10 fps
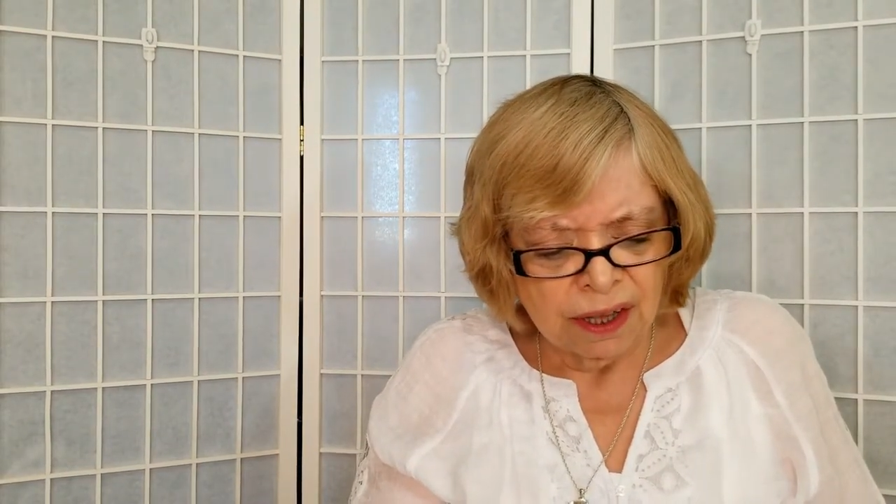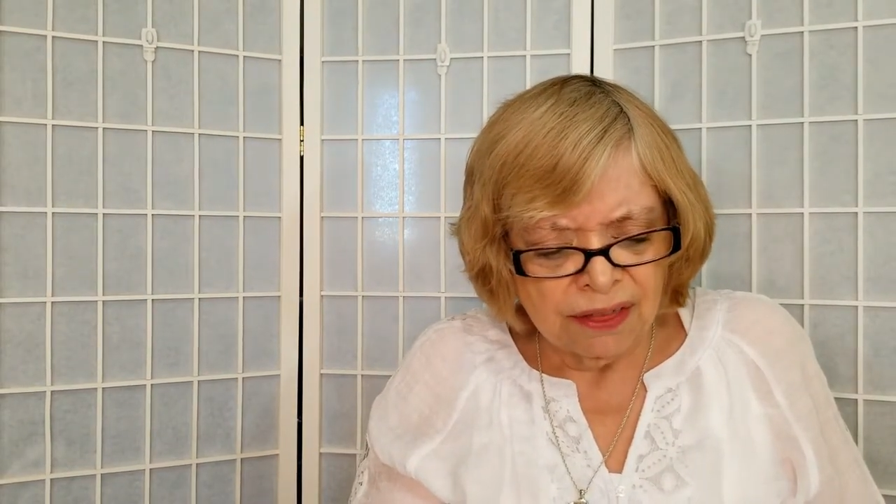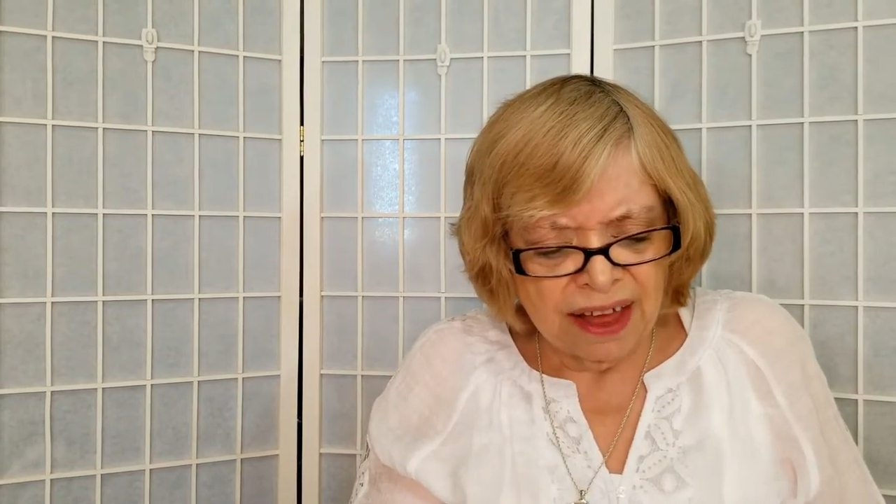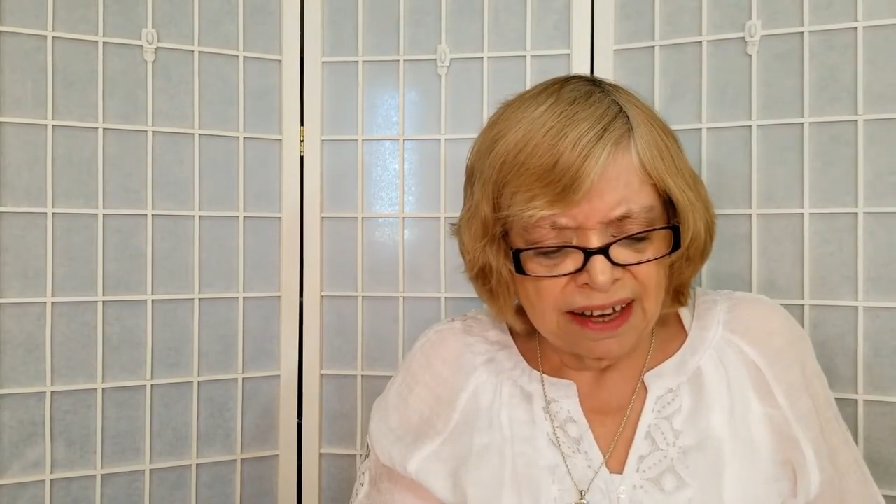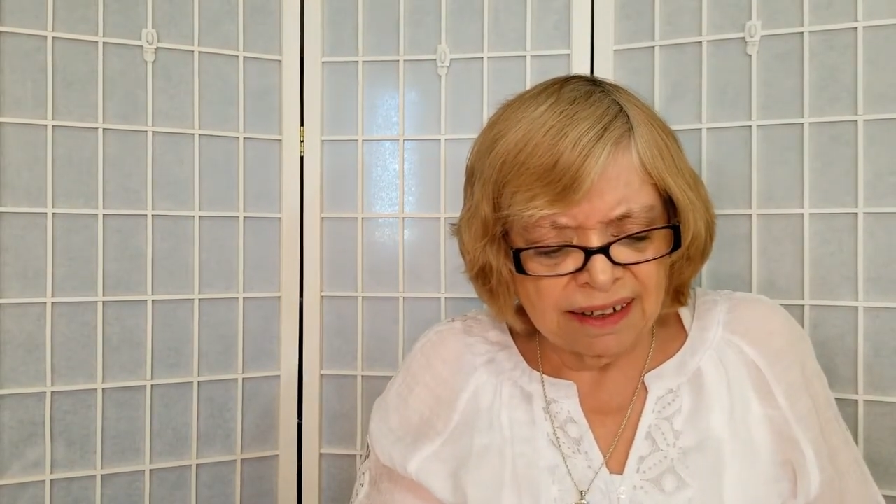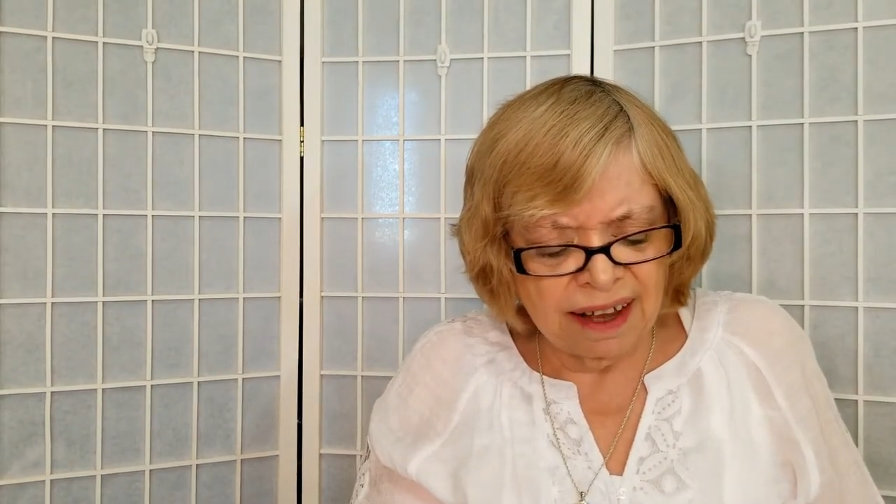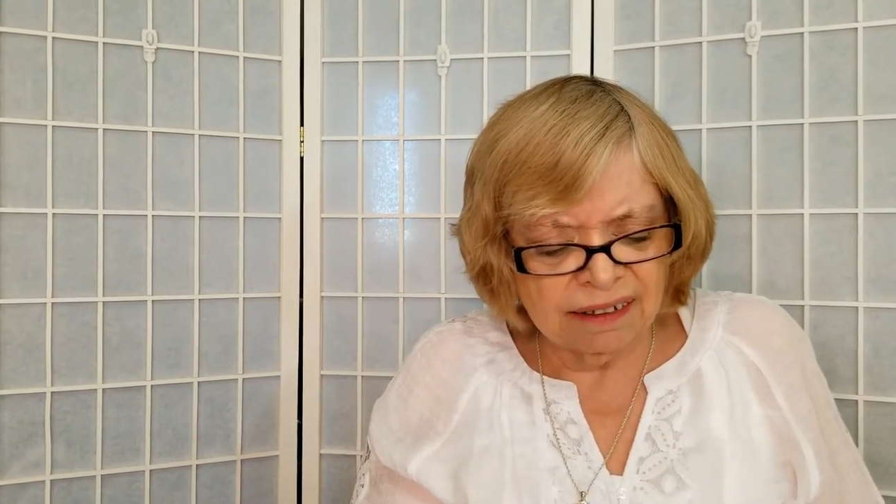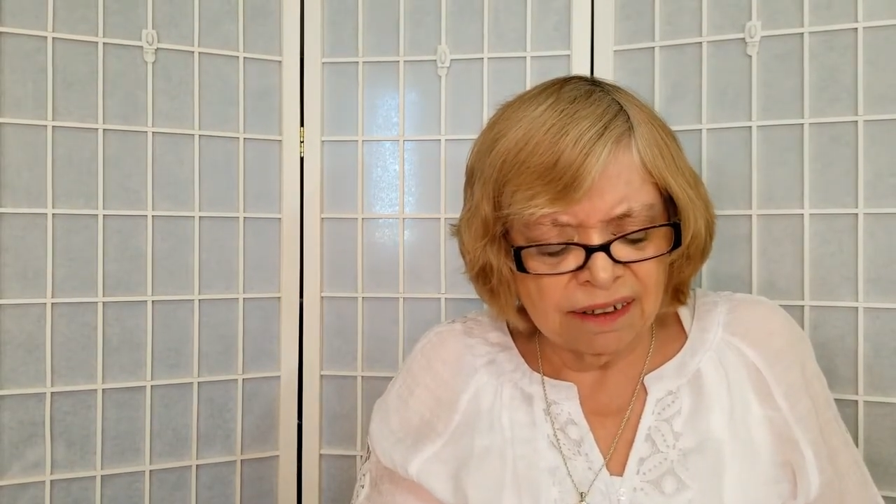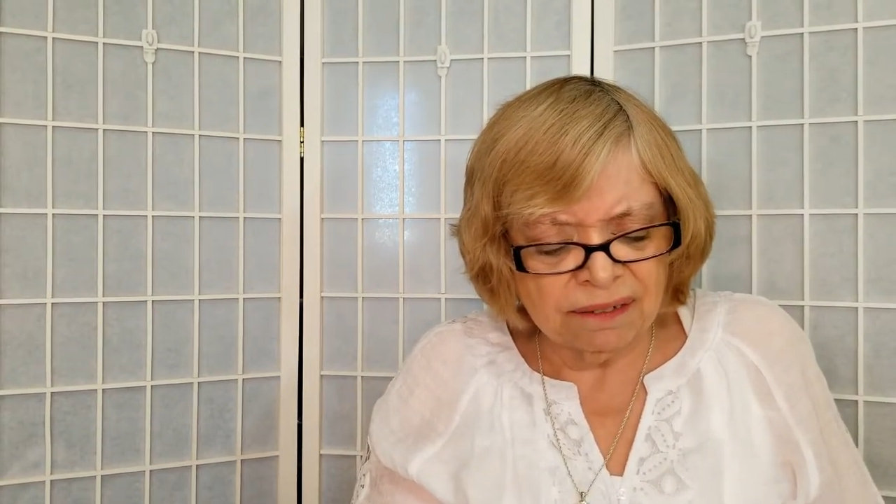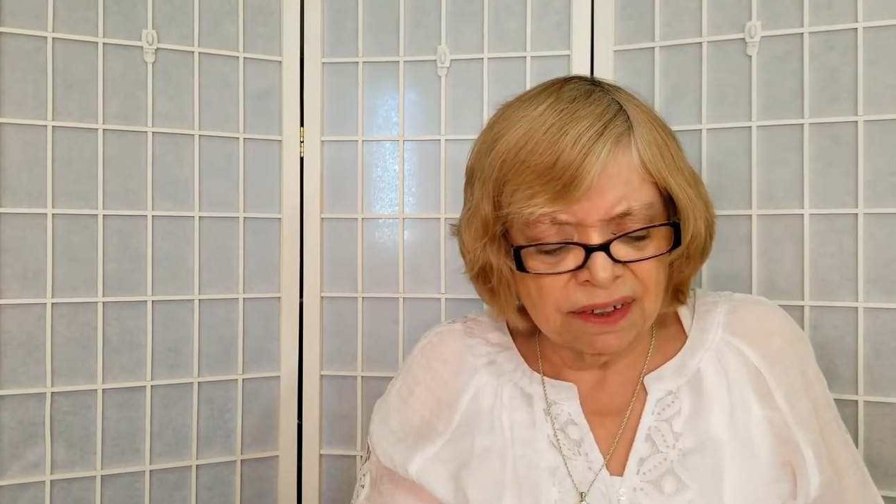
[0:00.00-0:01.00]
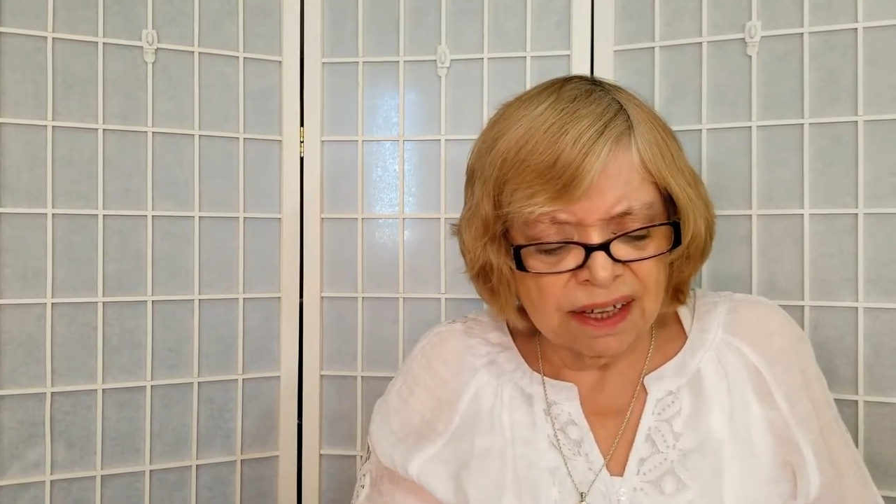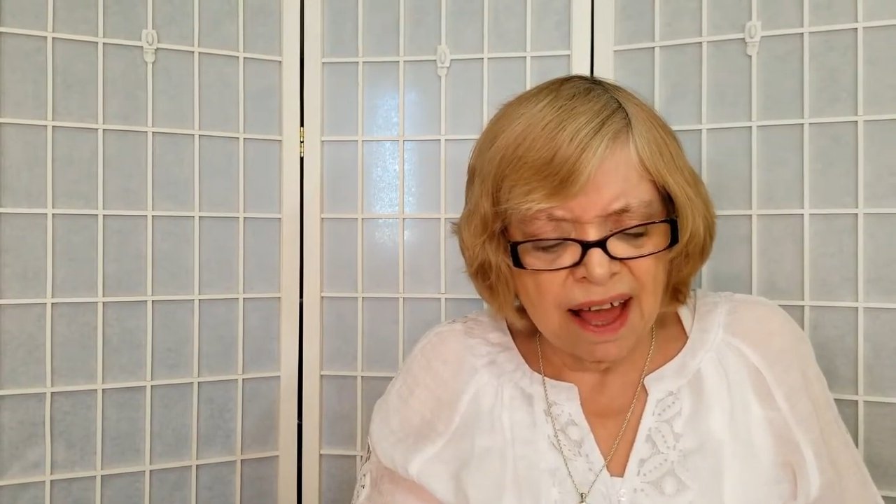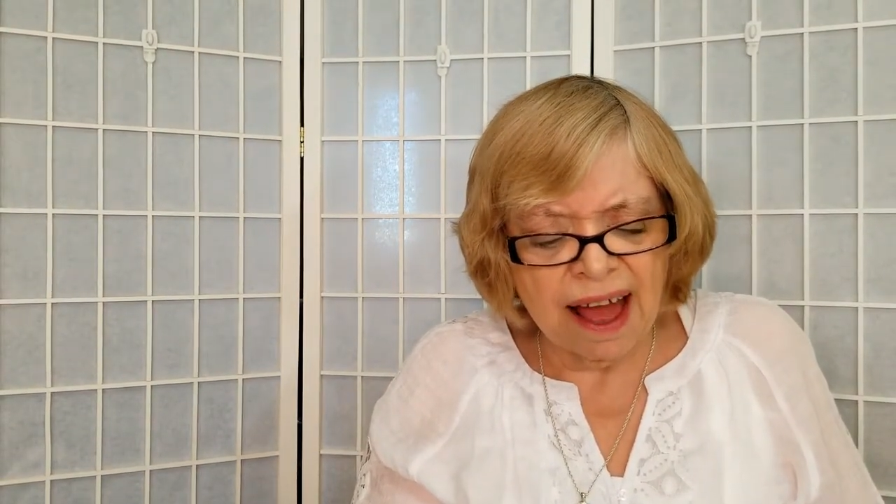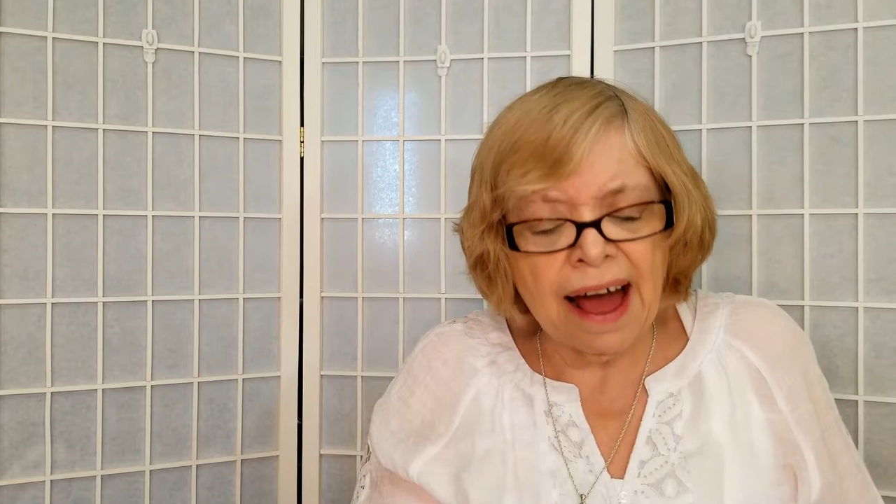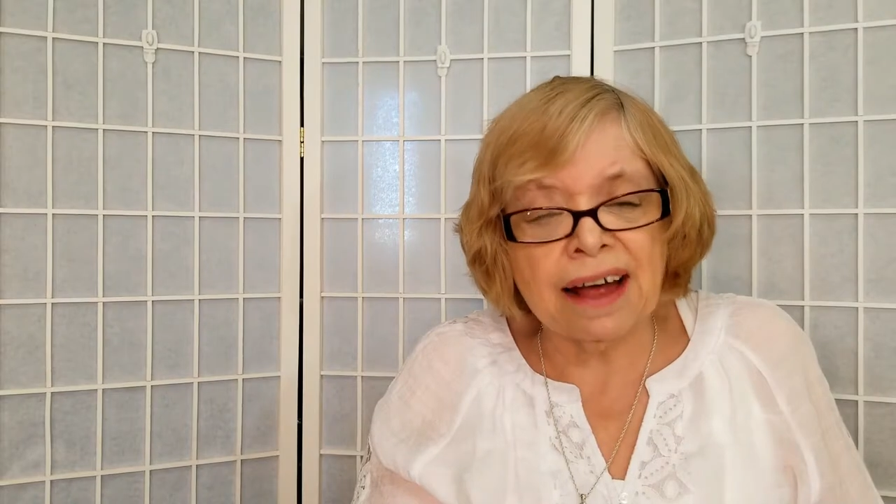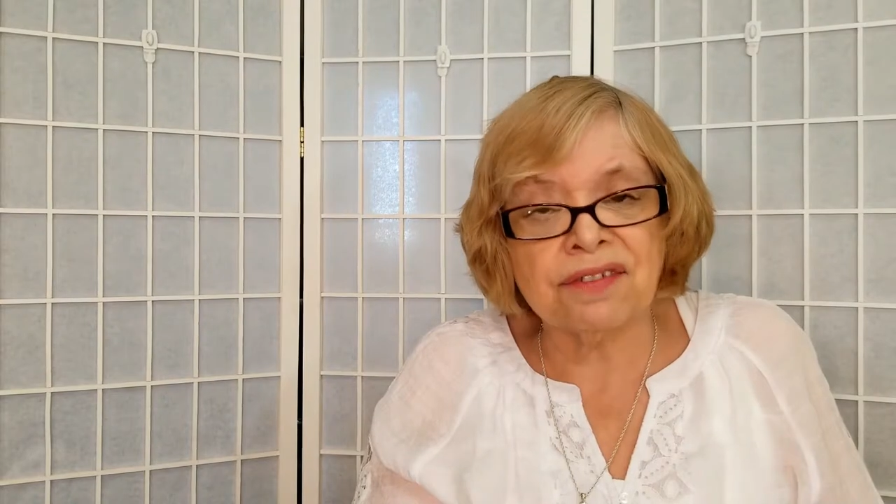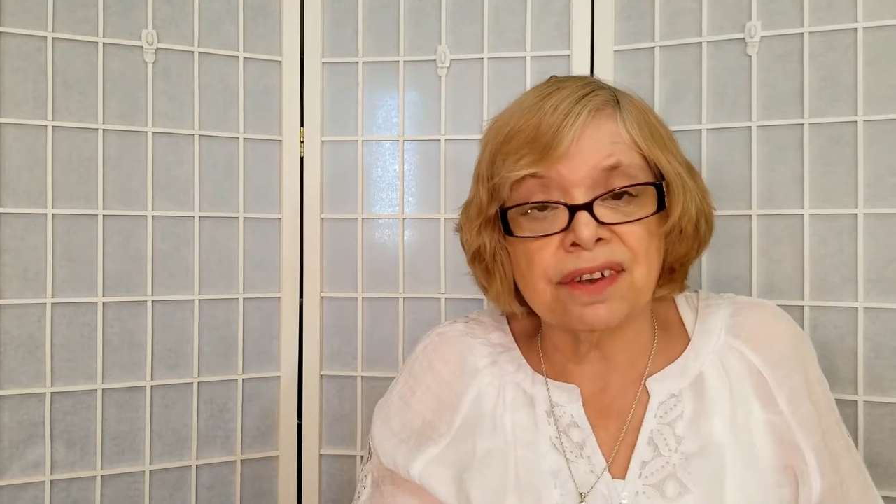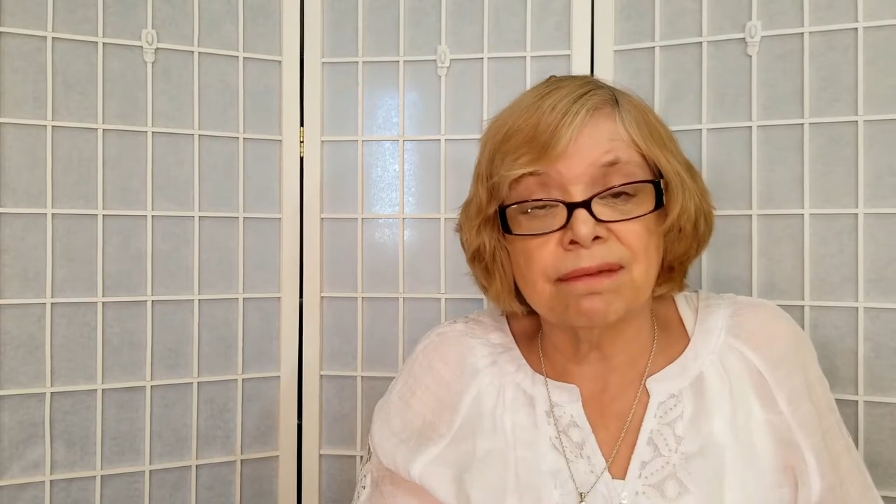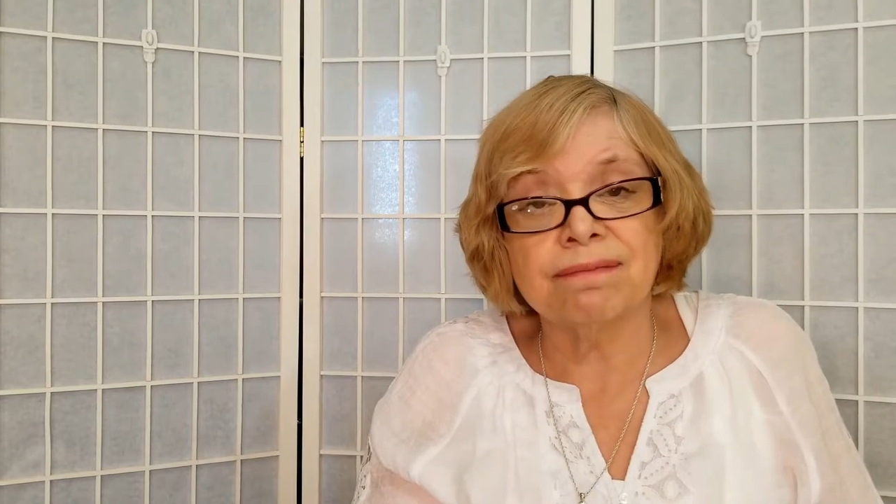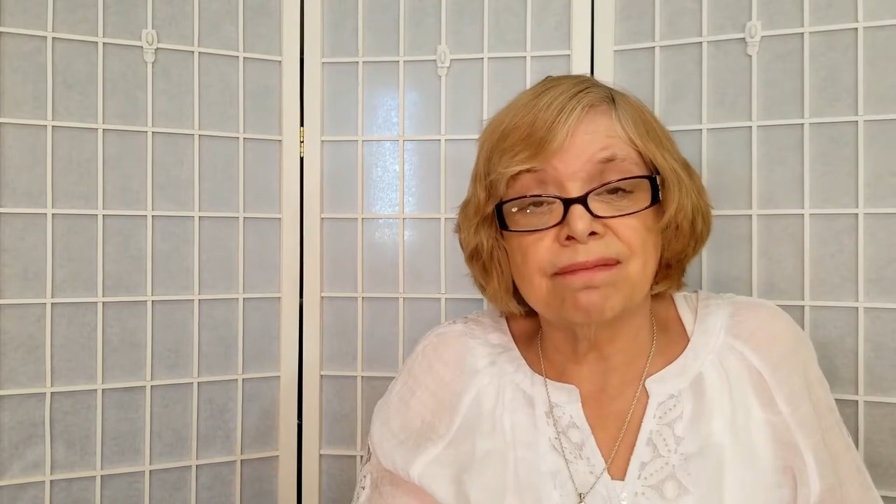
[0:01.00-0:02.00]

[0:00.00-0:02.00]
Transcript: they tentatively ask